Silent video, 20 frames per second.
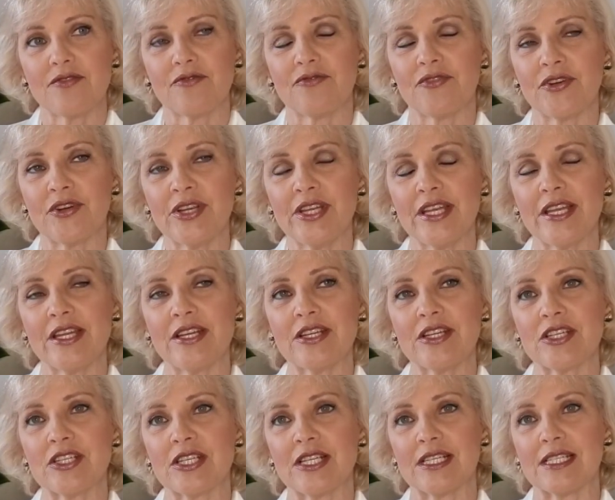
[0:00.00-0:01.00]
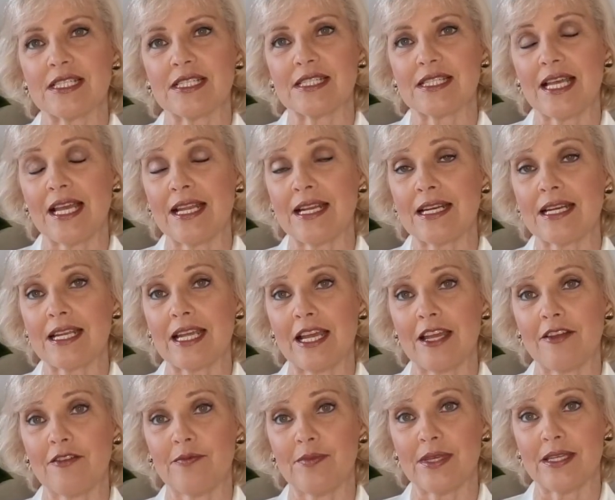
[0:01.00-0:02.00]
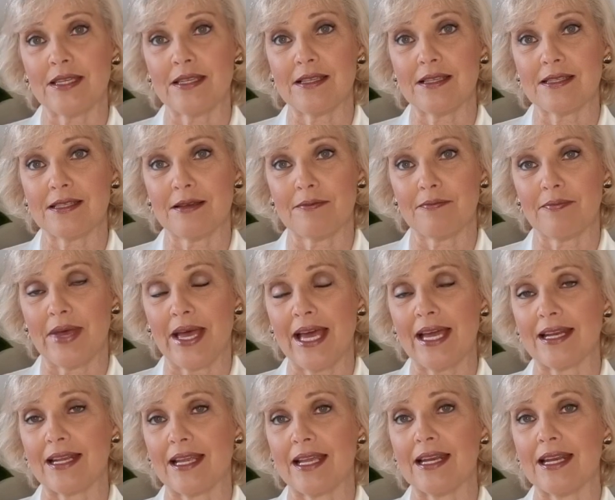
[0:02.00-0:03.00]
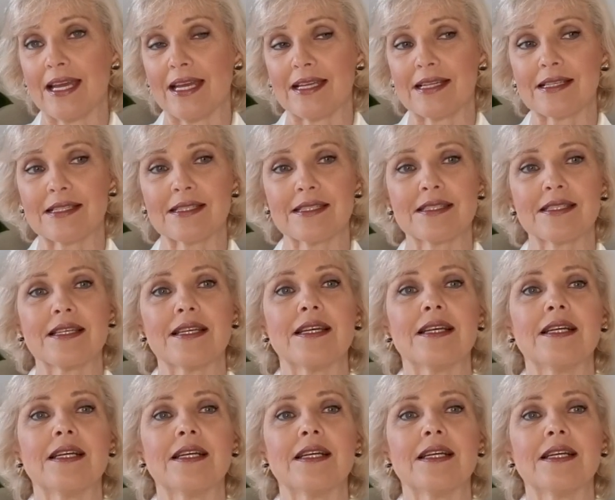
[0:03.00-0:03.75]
very energyless, and it gave me some bad headaches.